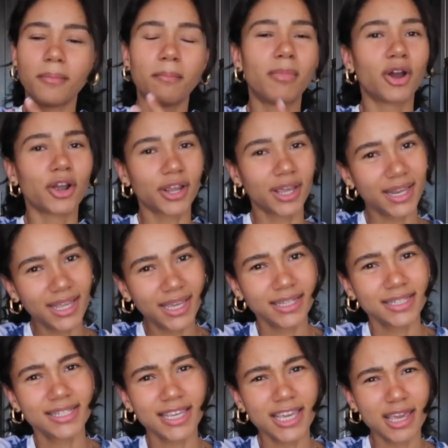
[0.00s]
The
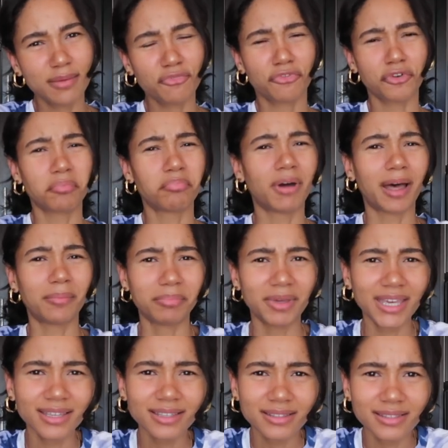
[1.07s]
marketing team for
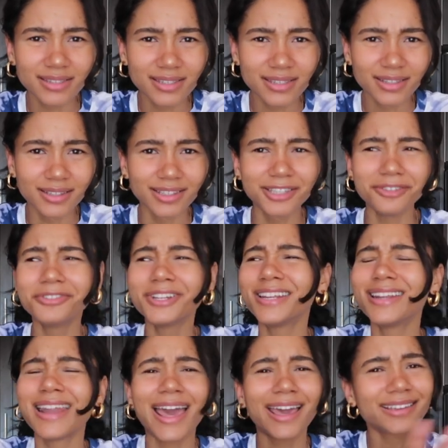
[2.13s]
puppies, you've done
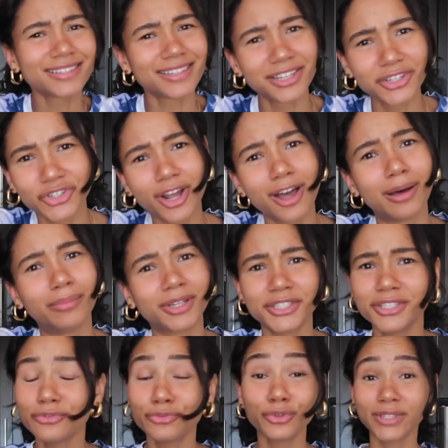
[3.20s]
an excellent job
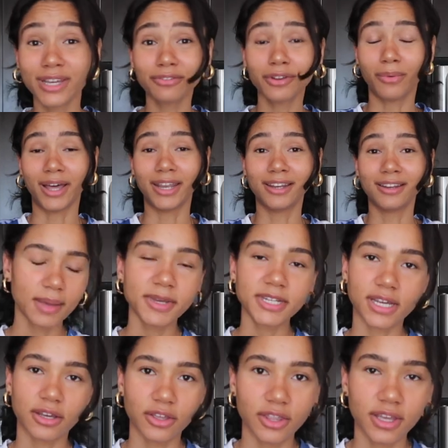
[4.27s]
because you fooled everyone. Let me
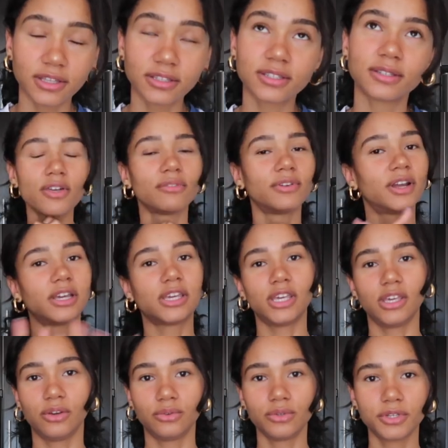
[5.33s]
tell you this, they're very
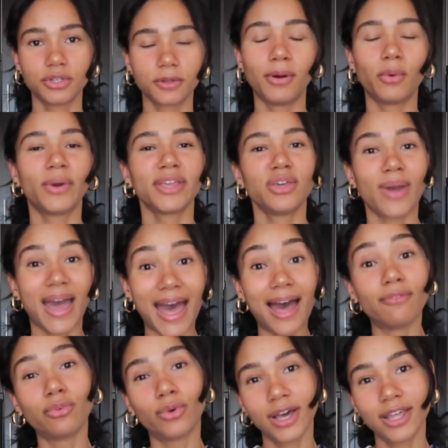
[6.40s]
cute. But when you
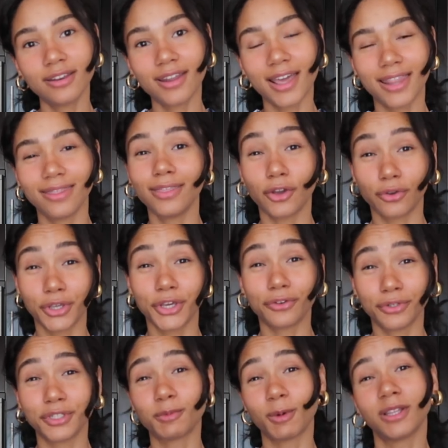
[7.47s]
have one and they're your
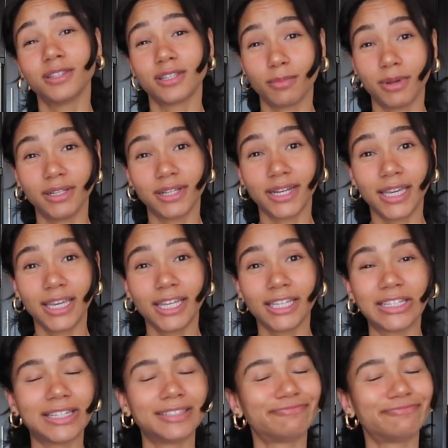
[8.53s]
responsibility,